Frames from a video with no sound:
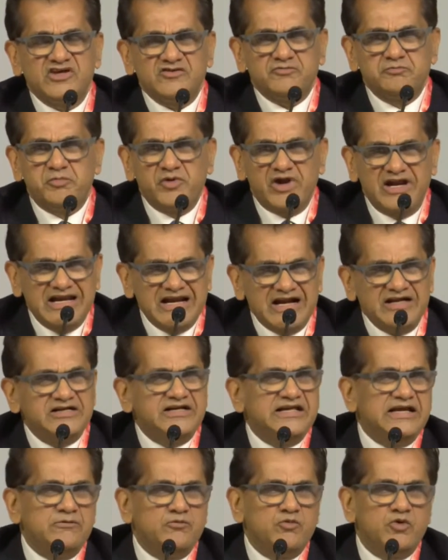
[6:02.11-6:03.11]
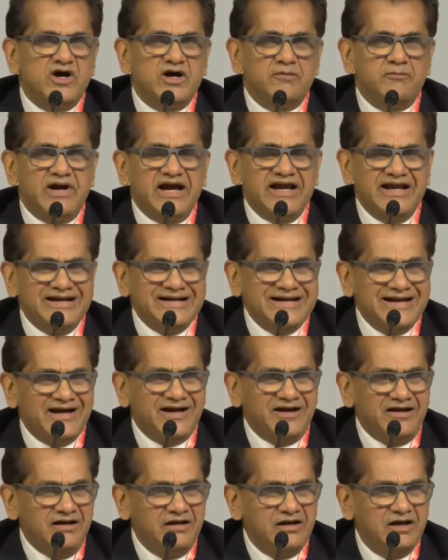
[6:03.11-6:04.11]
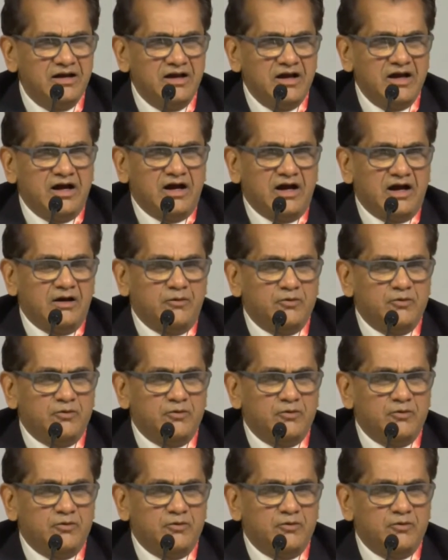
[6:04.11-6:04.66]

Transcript: It was just brilliant teamwork by India,